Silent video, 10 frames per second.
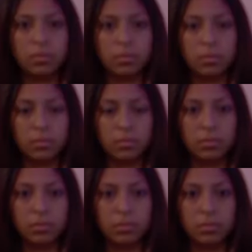
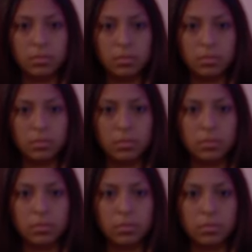
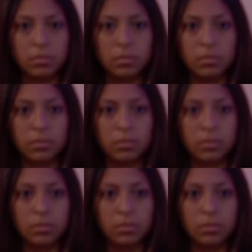No words are spoken by the person on screen.